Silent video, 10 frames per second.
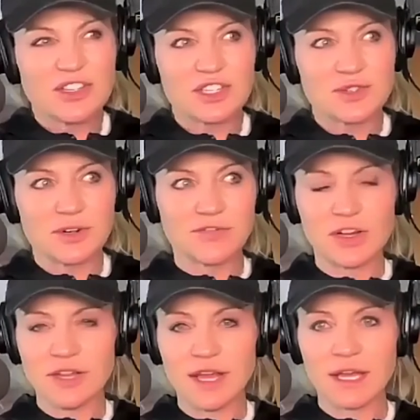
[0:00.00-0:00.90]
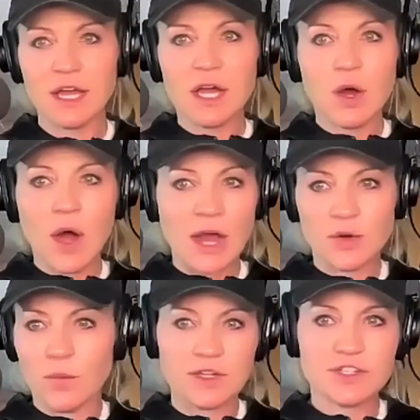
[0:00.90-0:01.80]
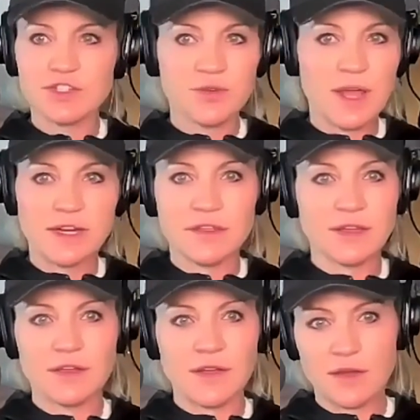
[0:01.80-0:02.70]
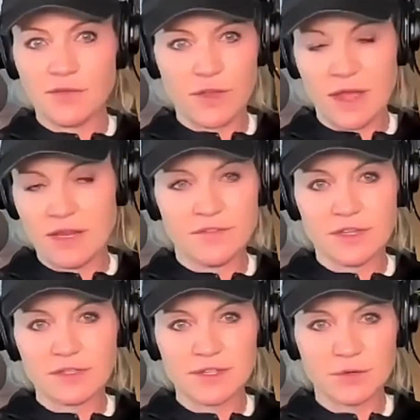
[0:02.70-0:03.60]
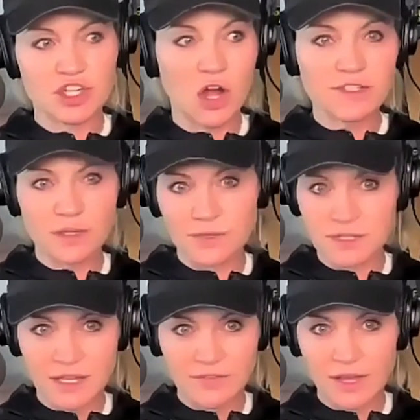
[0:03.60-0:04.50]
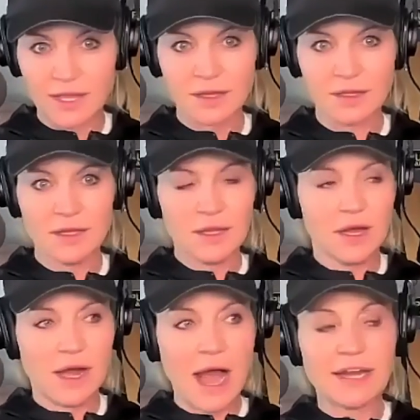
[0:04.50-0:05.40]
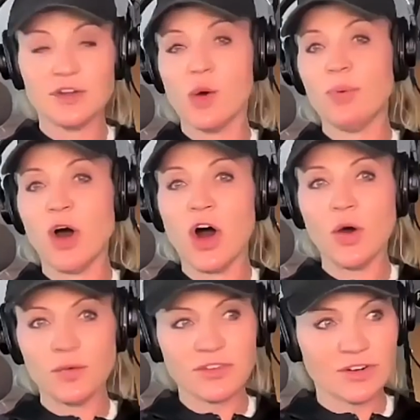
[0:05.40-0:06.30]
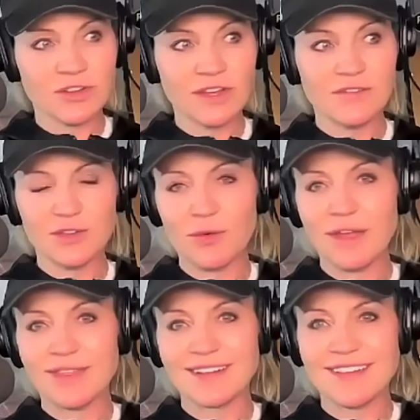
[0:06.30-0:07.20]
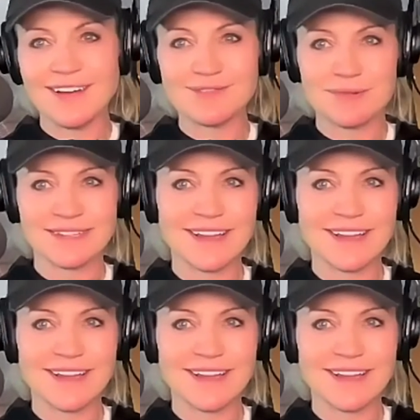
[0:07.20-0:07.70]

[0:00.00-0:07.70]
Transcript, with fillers: it just sort of felt like I don't want to do anything for any of this. You know, Chauncey was leaving. I didn't know Paul was going to leave in the way that he left, but